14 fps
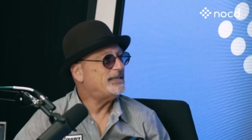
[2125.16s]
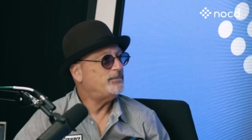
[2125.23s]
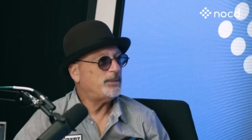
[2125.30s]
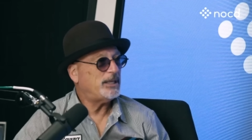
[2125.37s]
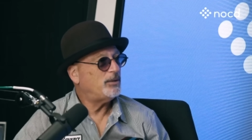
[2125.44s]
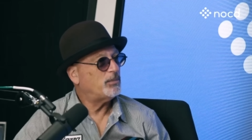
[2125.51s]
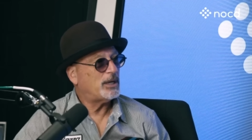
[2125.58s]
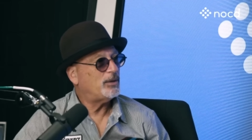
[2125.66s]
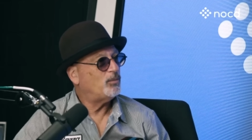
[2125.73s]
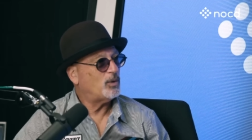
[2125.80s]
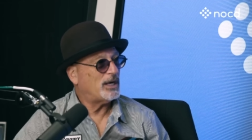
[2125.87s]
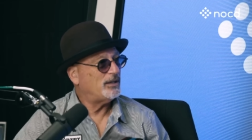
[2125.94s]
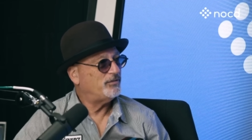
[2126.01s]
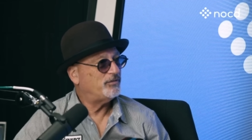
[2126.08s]
being my
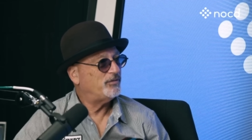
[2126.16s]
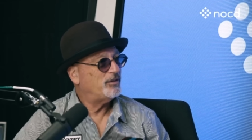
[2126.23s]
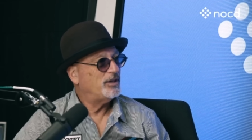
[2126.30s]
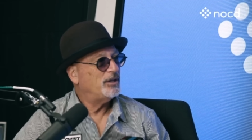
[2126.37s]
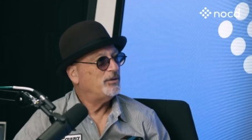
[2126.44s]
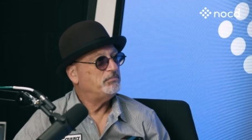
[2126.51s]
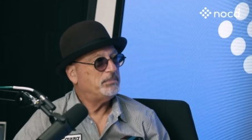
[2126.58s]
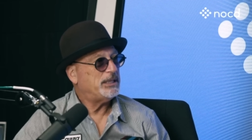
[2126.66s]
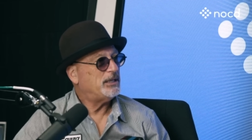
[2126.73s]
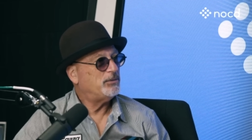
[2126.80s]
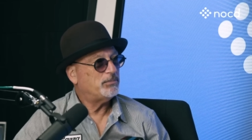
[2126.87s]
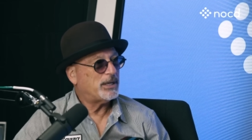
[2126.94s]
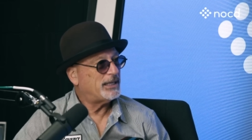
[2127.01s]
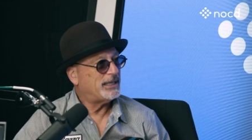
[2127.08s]
wife,
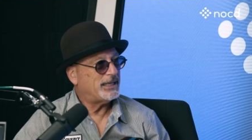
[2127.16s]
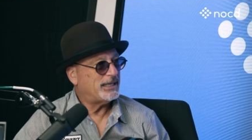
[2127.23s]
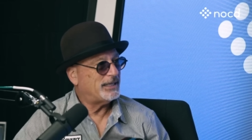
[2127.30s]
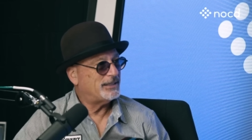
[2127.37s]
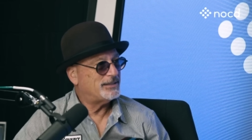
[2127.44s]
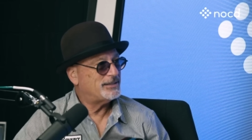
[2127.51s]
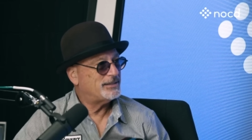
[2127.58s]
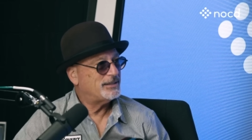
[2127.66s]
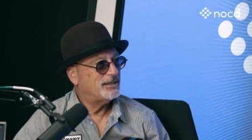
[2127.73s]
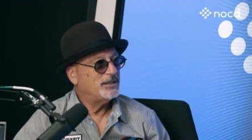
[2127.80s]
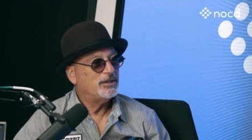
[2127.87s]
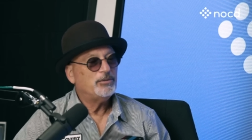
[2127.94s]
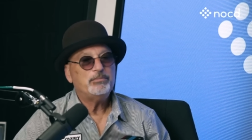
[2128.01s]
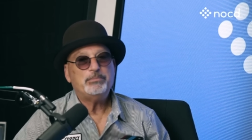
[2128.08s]
being my kids,
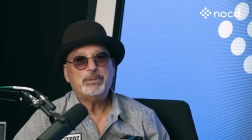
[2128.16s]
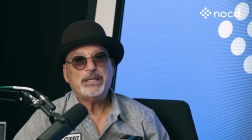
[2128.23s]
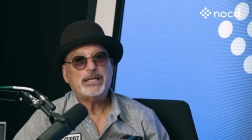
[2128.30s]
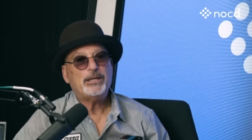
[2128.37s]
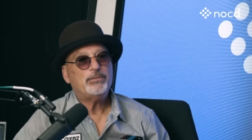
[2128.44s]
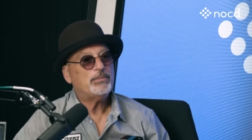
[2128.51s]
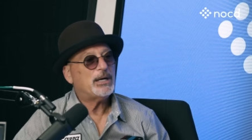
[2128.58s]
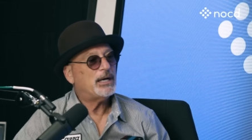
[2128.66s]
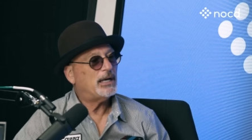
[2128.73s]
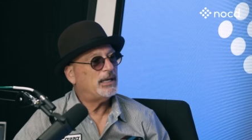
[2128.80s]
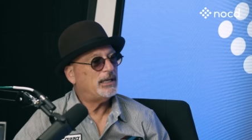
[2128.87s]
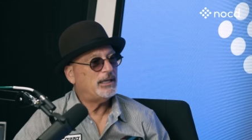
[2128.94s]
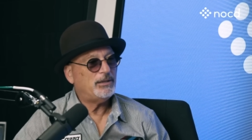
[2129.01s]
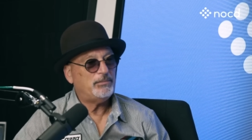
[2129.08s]
being
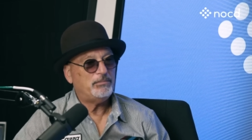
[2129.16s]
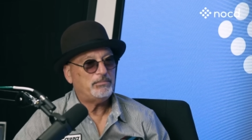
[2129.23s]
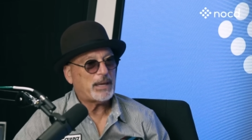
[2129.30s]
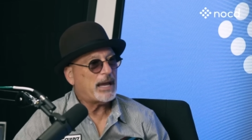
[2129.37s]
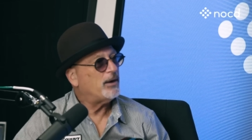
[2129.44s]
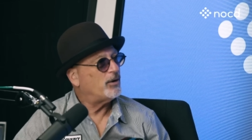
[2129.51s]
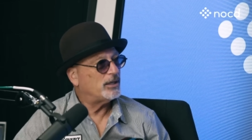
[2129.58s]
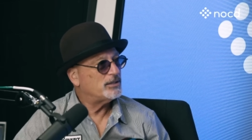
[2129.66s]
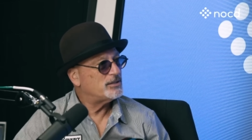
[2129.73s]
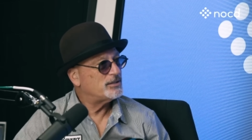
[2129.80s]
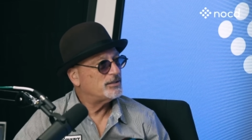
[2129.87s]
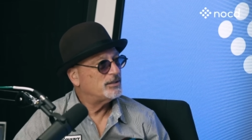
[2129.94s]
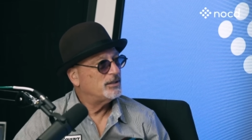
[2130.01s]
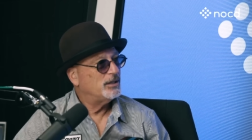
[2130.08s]
my
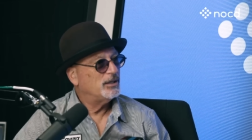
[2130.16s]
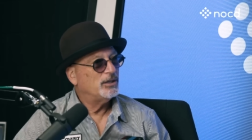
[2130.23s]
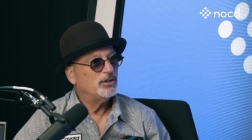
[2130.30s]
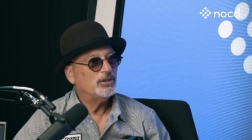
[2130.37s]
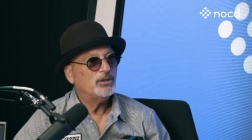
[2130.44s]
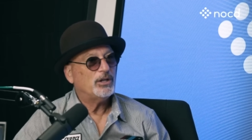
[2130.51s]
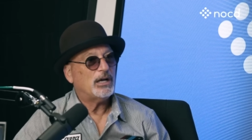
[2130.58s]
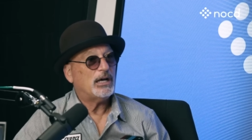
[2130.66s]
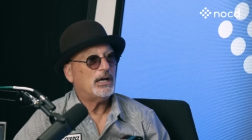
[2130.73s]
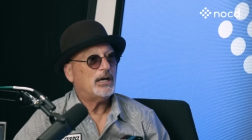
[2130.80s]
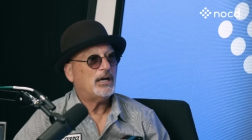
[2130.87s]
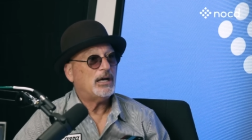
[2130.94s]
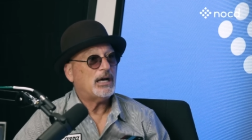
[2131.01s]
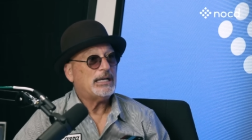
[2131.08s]
parents.
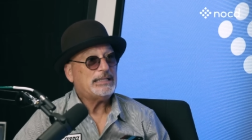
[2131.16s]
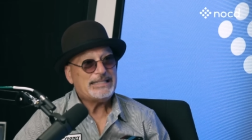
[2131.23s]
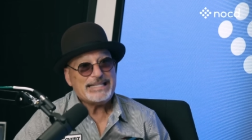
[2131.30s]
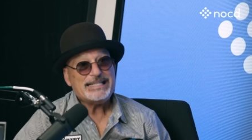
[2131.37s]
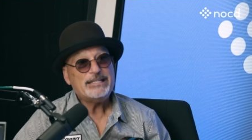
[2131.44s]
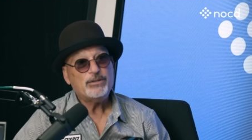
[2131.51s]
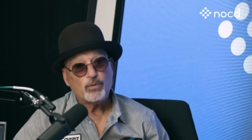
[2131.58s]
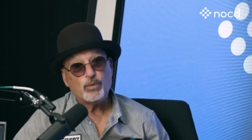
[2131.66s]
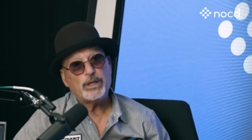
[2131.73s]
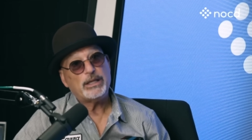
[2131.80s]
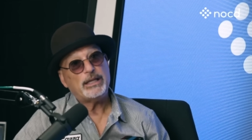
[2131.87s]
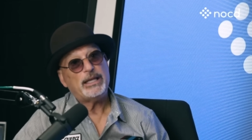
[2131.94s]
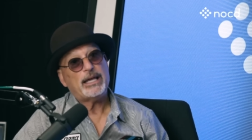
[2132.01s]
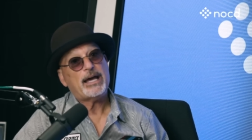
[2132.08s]
Uh, I didn't
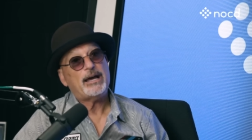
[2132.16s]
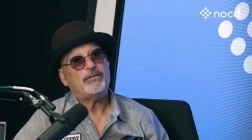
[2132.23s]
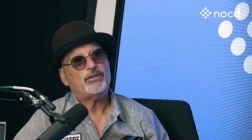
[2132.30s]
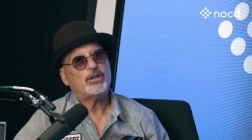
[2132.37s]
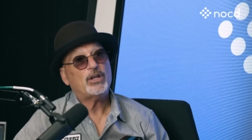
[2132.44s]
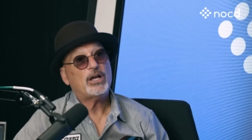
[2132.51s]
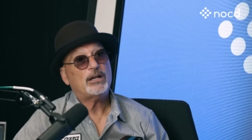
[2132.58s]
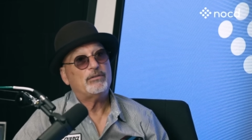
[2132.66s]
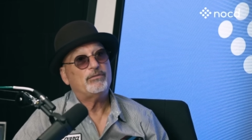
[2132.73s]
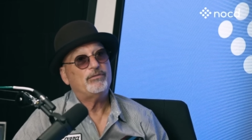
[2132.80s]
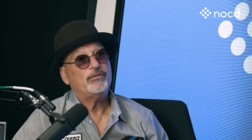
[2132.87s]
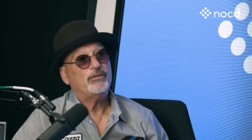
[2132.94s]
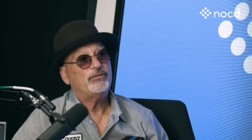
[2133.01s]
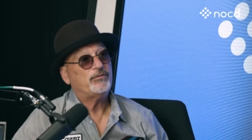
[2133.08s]
really have a lot
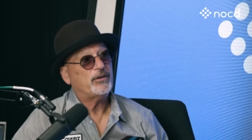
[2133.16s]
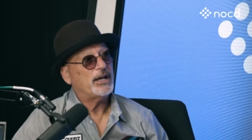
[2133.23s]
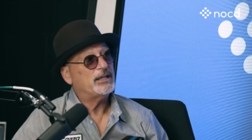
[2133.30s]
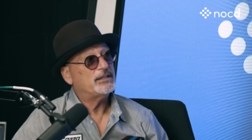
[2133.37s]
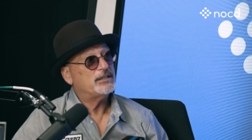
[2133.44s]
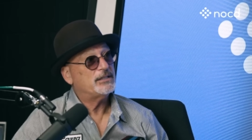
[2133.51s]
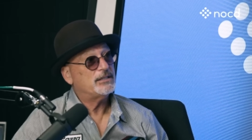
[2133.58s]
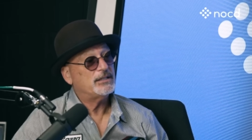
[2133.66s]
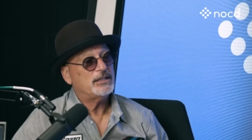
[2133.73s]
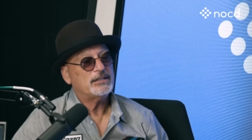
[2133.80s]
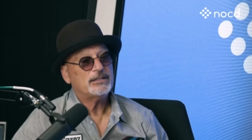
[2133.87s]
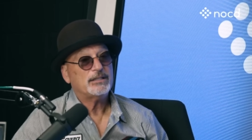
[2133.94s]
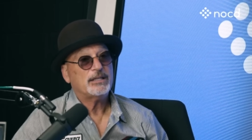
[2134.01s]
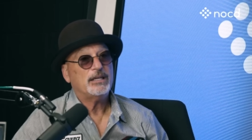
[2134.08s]
of friends
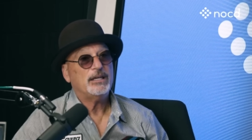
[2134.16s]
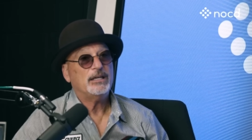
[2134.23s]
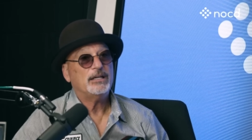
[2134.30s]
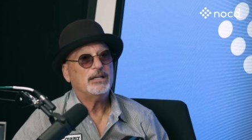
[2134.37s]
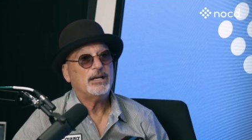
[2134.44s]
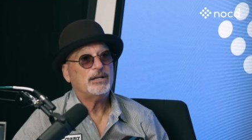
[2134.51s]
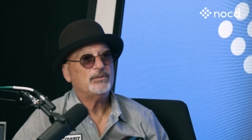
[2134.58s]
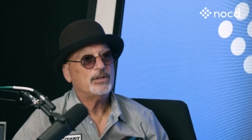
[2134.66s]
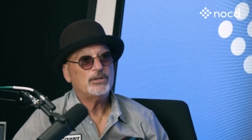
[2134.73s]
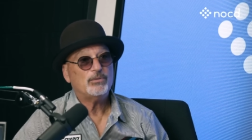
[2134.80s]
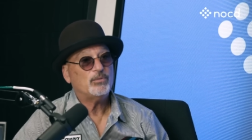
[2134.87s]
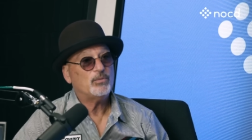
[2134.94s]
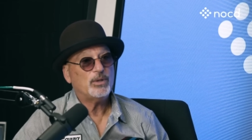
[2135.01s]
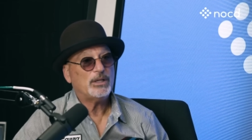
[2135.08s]
as a kid. I
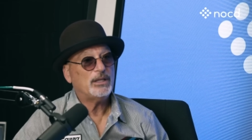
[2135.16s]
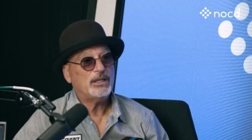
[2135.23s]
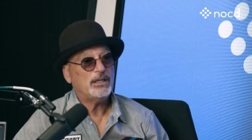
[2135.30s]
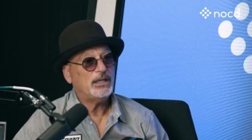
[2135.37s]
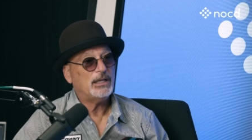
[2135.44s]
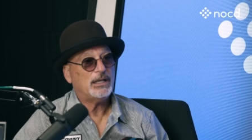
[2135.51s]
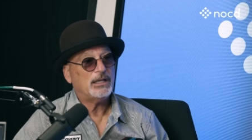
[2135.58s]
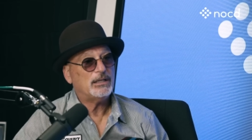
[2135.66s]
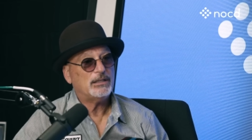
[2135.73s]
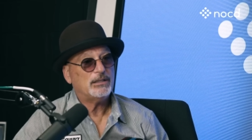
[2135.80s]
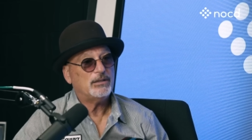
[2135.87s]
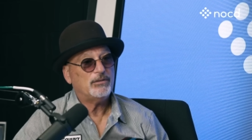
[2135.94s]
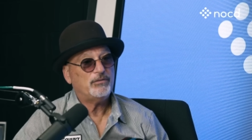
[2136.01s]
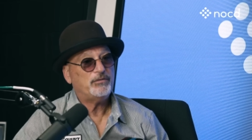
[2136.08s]
didn't really uh,
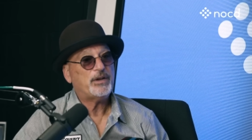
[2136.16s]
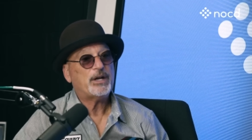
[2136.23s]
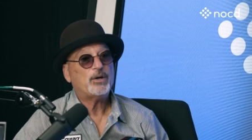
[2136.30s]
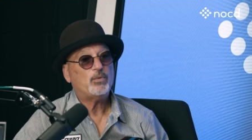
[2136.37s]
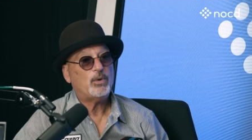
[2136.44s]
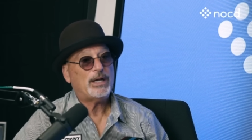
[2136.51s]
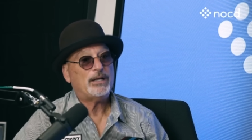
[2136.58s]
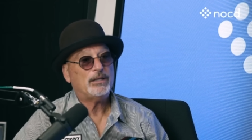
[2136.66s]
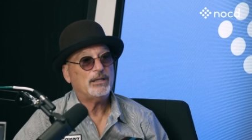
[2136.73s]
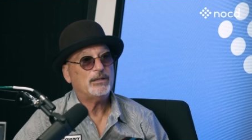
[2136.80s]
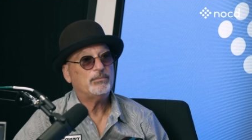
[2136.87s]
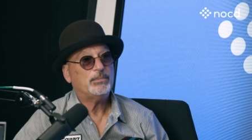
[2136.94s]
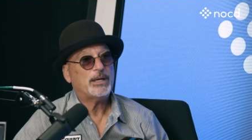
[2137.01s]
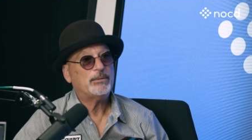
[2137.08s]
fare well
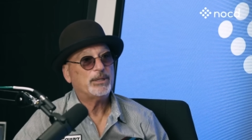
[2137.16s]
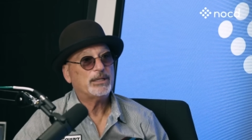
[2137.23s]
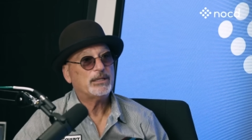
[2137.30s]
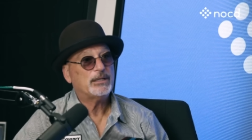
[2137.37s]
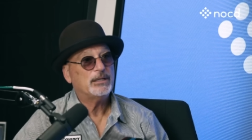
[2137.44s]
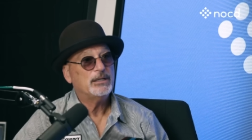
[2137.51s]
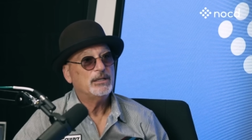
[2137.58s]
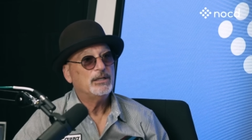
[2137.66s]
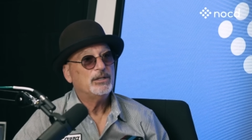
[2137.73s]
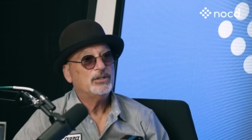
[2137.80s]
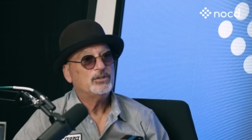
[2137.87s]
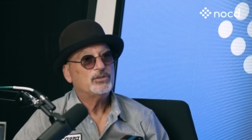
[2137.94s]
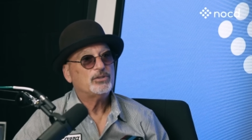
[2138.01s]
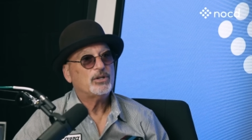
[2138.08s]
in public.
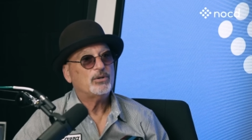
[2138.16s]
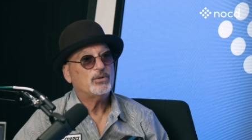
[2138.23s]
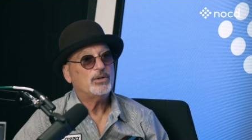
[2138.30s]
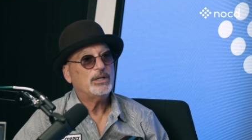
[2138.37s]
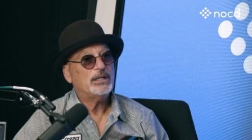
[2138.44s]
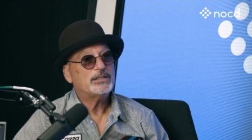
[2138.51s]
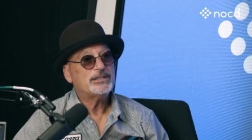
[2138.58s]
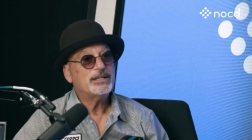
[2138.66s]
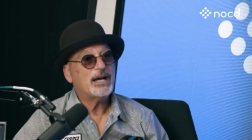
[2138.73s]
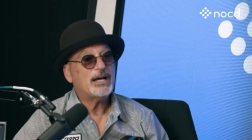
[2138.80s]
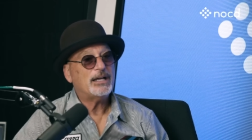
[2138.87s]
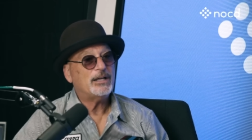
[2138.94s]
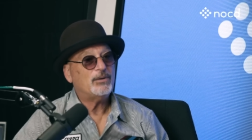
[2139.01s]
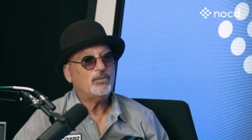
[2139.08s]
So it's
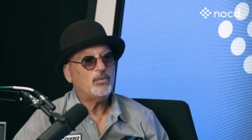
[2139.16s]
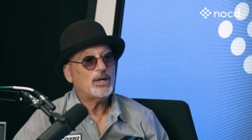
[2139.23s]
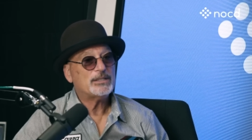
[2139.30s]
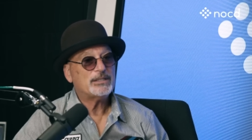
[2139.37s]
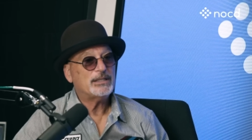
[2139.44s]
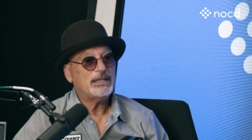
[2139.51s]
not, it wasn't